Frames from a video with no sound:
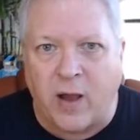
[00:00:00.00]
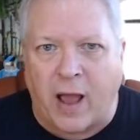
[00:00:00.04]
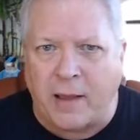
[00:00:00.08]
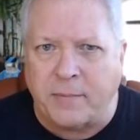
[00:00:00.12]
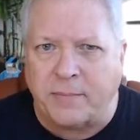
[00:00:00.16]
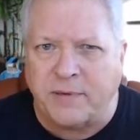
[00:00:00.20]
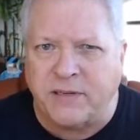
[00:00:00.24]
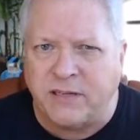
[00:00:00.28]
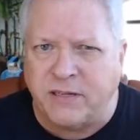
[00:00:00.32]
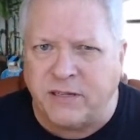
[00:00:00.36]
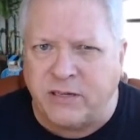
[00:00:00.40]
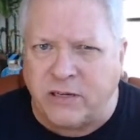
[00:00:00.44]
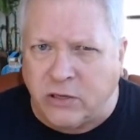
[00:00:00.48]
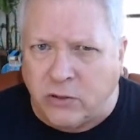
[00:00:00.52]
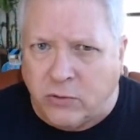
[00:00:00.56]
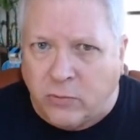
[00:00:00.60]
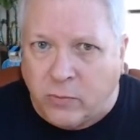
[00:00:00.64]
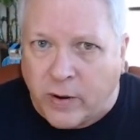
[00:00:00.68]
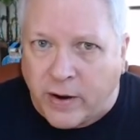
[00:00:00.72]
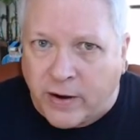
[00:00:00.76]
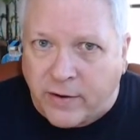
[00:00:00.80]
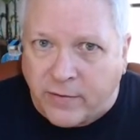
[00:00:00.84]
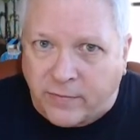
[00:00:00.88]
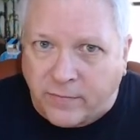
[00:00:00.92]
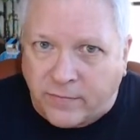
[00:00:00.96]
I'm still
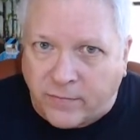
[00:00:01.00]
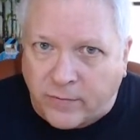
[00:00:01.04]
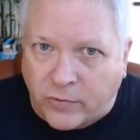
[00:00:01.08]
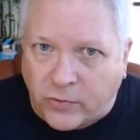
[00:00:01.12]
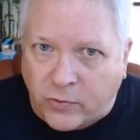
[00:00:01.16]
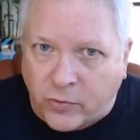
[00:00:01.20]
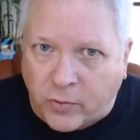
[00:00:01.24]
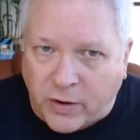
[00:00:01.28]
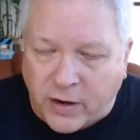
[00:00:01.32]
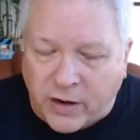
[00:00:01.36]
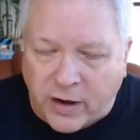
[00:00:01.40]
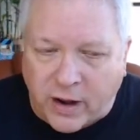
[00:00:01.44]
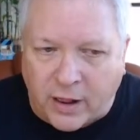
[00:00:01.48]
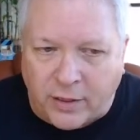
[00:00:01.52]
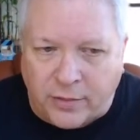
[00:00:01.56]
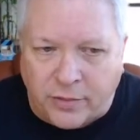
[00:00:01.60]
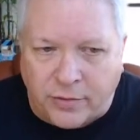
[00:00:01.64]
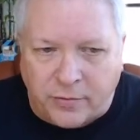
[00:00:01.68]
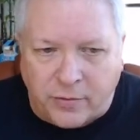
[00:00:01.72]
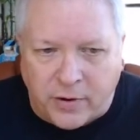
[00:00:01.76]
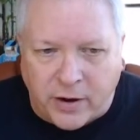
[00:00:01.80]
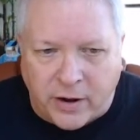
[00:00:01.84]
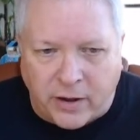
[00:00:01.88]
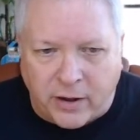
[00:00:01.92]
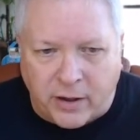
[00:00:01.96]
waiting for
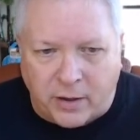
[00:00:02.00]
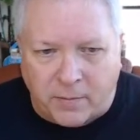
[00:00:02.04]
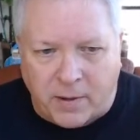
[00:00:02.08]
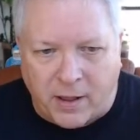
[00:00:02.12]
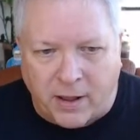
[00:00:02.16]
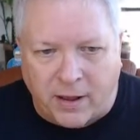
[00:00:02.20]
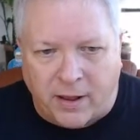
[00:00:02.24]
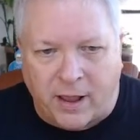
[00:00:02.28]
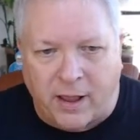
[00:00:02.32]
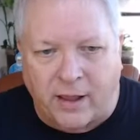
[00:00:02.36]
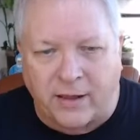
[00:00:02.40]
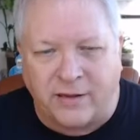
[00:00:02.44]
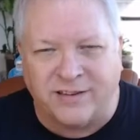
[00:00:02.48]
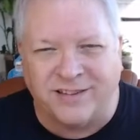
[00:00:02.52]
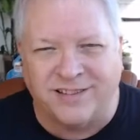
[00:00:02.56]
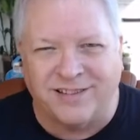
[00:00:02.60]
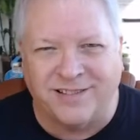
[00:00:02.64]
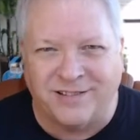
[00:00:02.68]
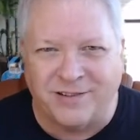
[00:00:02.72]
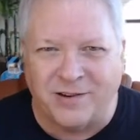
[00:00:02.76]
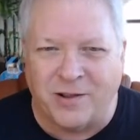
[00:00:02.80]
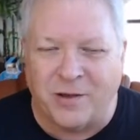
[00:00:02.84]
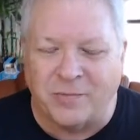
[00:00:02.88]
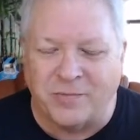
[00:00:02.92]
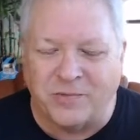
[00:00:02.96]
20.3. Come on, guys.
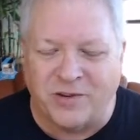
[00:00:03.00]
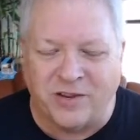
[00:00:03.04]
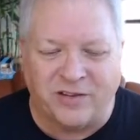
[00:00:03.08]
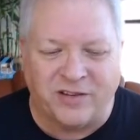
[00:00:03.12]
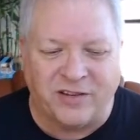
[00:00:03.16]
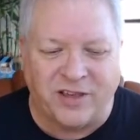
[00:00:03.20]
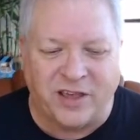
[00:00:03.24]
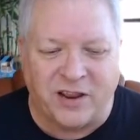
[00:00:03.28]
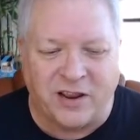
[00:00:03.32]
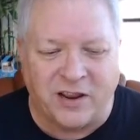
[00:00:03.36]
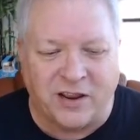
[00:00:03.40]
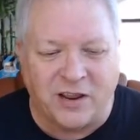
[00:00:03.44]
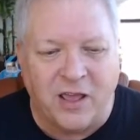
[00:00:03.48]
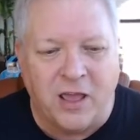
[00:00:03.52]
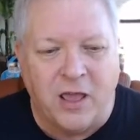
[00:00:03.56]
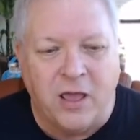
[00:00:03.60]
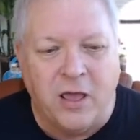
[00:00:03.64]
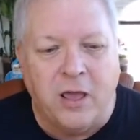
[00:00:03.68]
No, I'm just kidding.